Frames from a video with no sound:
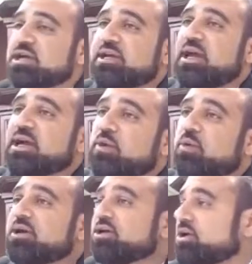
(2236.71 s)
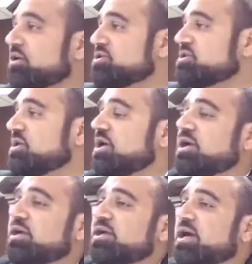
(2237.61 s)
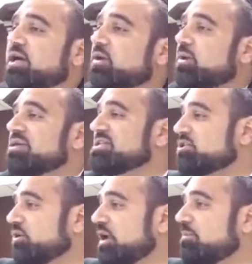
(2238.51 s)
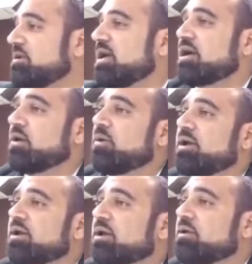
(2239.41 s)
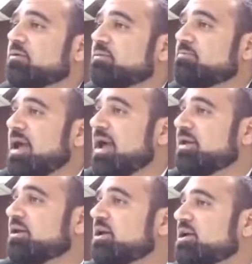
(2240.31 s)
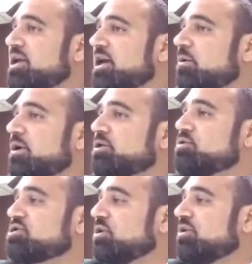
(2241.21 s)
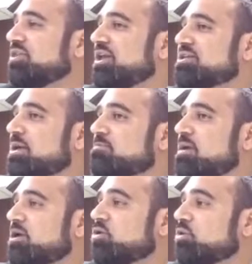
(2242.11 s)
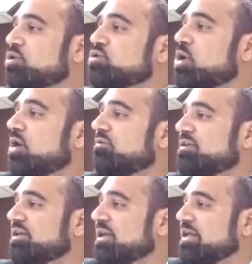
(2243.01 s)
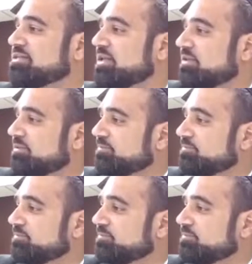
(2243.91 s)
You're not going to want to curse. You're not going to want to scream. You're not going to want to get mad. You're not going to want to do certain things that make you lose all of it in an instant.